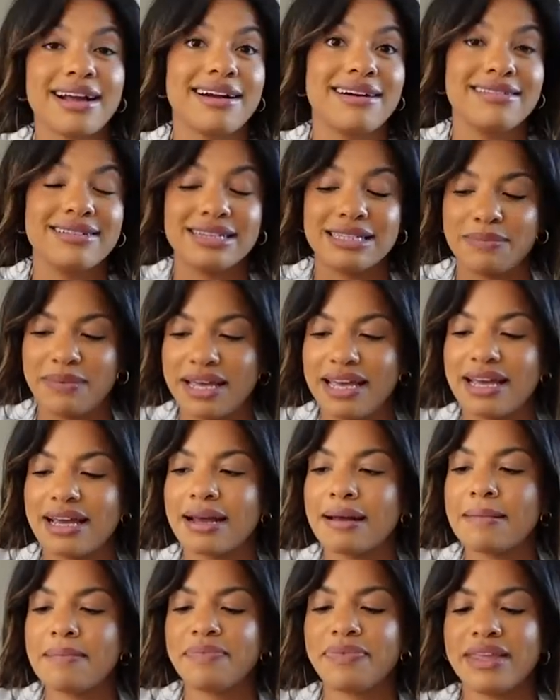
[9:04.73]
Can't speak.
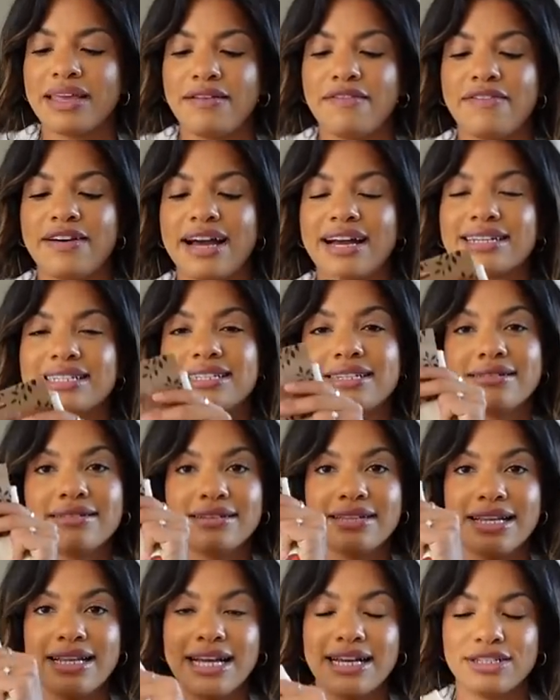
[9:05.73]
In fact,
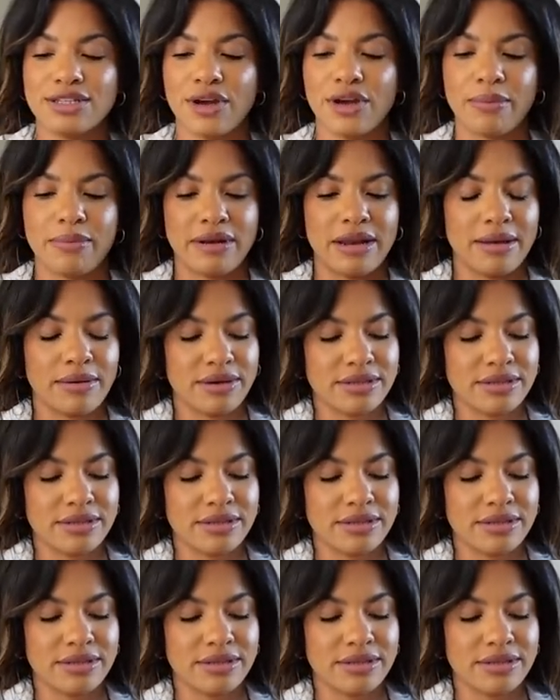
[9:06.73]
let's open it,